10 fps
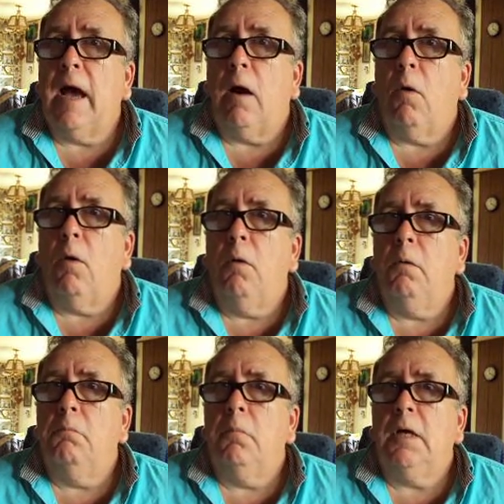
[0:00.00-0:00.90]
Now,
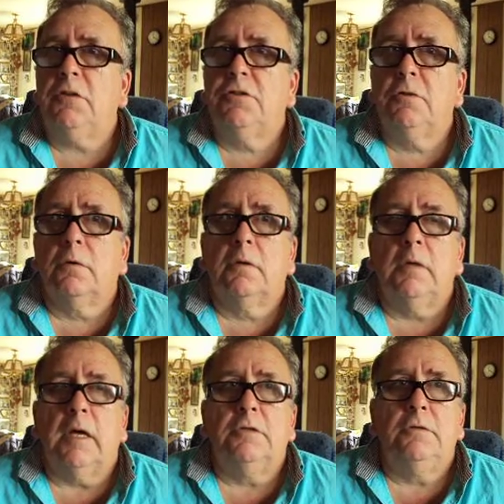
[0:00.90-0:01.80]
make
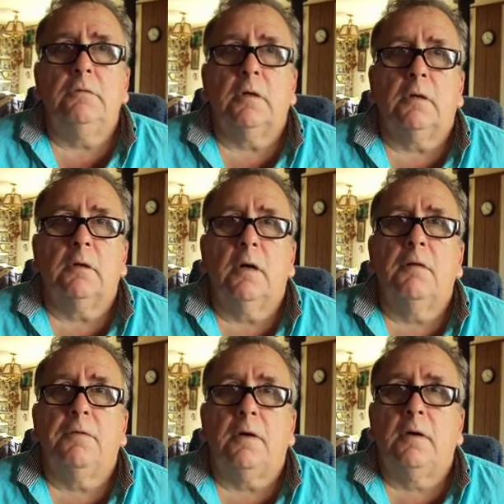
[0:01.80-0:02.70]
sure that you turn
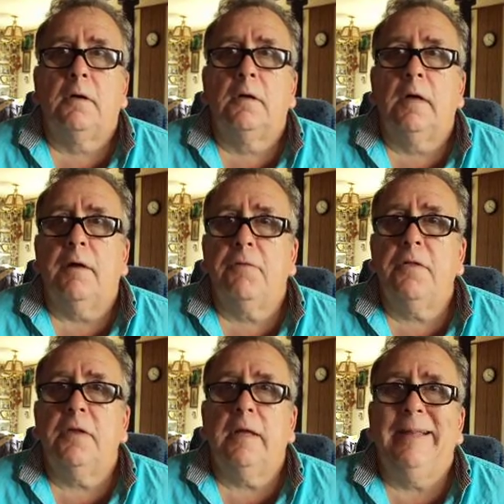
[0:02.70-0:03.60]
off
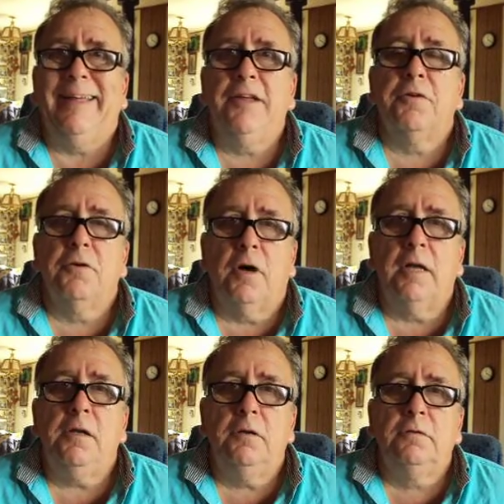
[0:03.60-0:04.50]
everything that you're
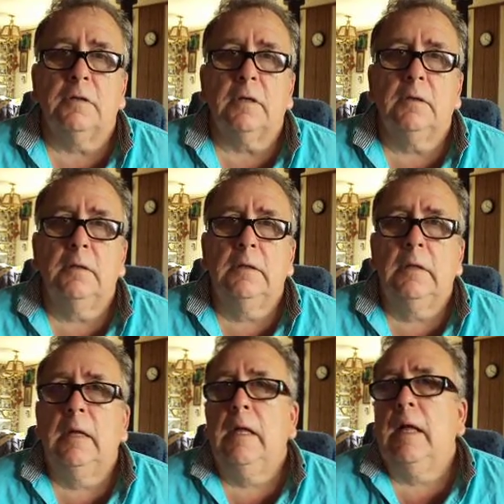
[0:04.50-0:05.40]
not using.
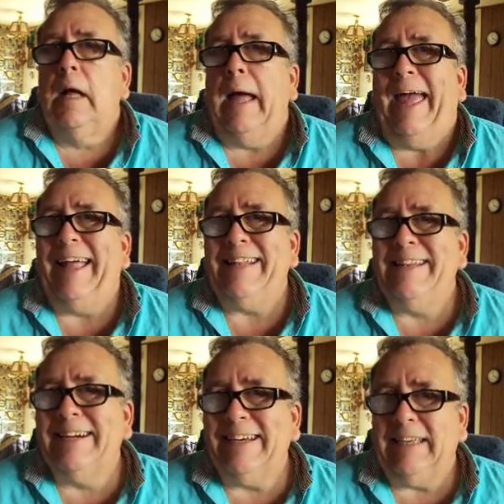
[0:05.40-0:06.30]

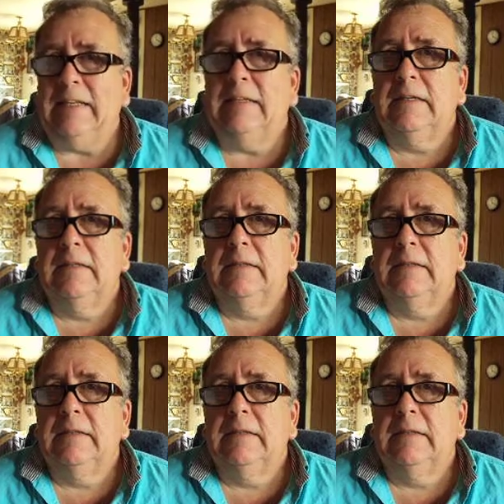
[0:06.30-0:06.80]
At night,